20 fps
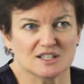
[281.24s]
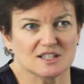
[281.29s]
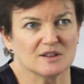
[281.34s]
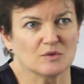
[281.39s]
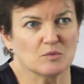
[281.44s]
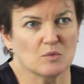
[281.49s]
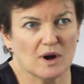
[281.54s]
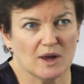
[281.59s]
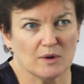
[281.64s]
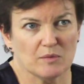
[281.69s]
in
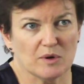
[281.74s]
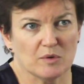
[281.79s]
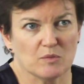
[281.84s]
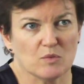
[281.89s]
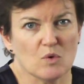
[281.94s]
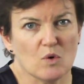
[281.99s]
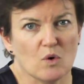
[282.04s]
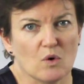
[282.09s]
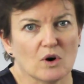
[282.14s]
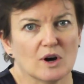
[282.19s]
the way we
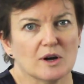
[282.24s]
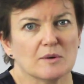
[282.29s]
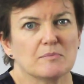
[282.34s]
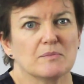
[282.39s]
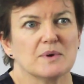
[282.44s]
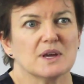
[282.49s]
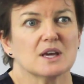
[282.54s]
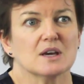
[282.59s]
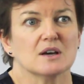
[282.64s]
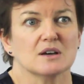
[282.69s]
walk
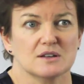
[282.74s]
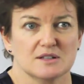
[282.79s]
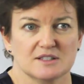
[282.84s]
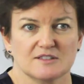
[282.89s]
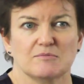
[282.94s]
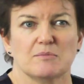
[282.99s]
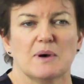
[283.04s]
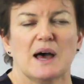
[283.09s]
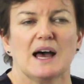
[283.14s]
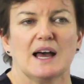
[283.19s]
because
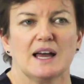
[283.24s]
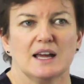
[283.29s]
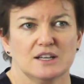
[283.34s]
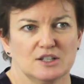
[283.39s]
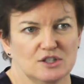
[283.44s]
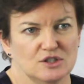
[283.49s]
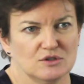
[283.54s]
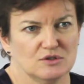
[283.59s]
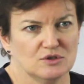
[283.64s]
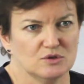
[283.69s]
of pain
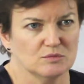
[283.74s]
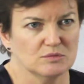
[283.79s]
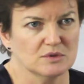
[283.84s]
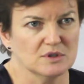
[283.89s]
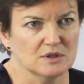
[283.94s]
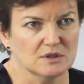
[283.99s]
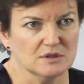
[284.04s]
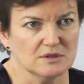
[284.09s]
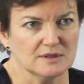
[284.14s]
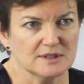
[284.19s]
due to
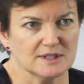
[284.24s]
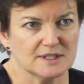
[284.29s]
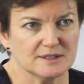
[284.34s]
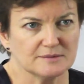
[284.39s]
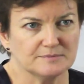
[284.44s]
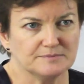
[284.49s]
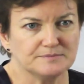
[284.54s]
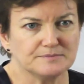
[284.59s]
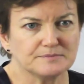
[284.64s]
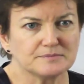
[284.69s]
wounds
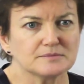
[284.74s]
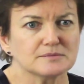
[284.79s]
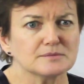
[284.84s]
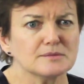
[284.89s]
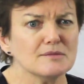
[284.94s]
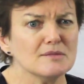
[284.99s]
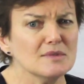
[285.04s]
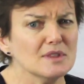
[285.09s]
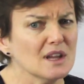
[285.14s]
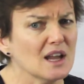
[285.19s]

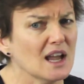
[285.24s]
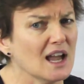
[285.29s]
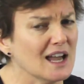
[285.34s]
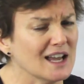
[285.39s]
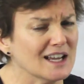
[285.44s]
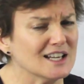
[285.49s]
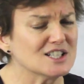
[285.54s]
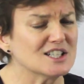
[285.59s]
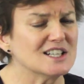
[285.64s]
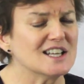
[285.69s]

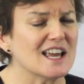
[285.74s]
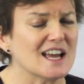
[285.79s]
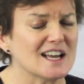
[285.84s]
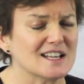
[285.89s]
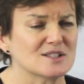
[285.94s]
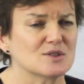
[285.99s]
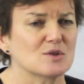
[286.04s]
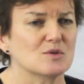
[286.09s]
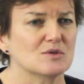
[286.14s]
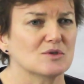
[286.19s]
actually has